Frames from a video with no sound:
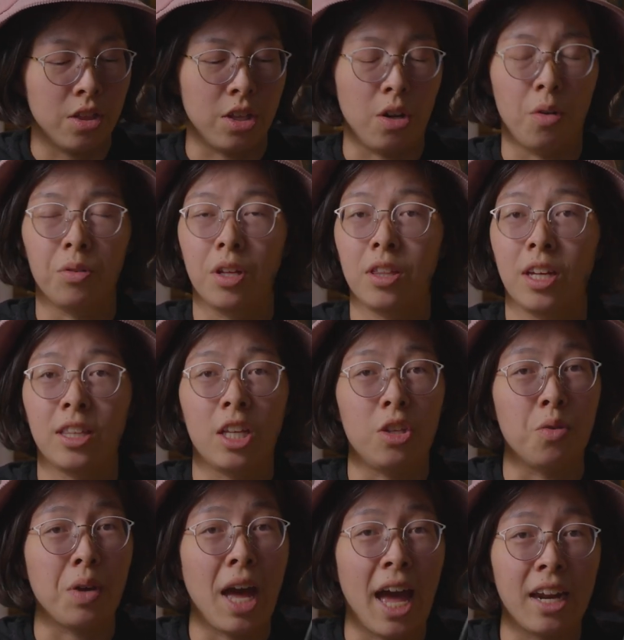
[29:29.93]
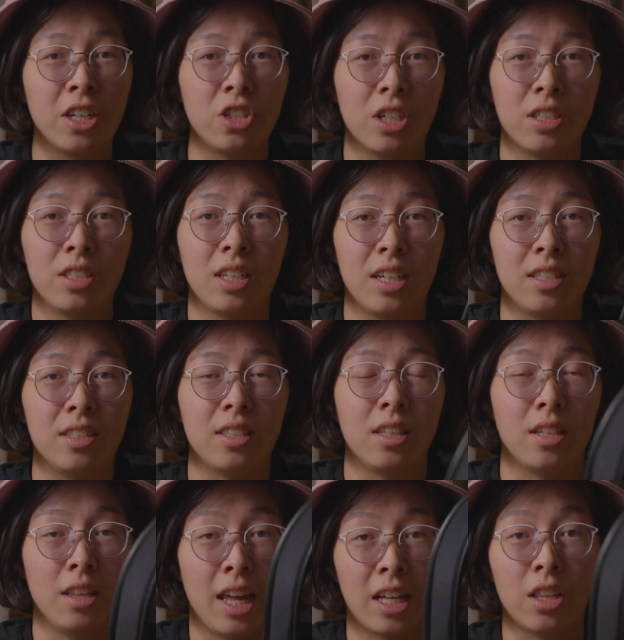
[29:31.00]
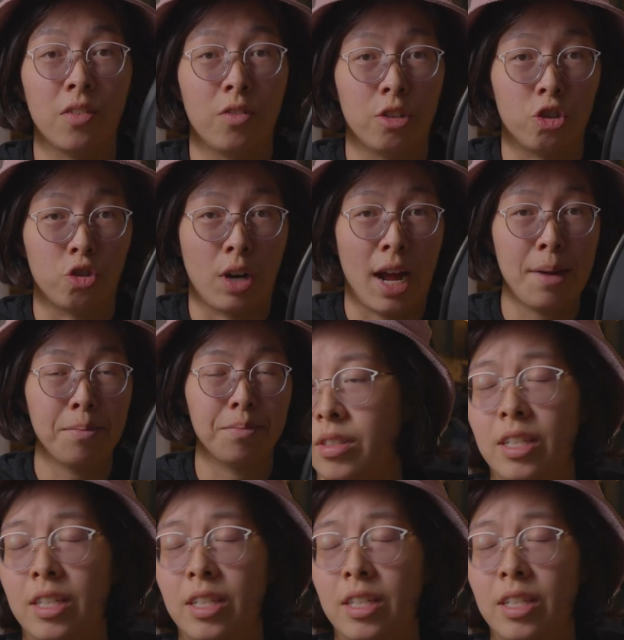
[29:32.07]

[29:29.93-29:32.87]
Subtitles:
The only thing that you can adjust is the length of the strap.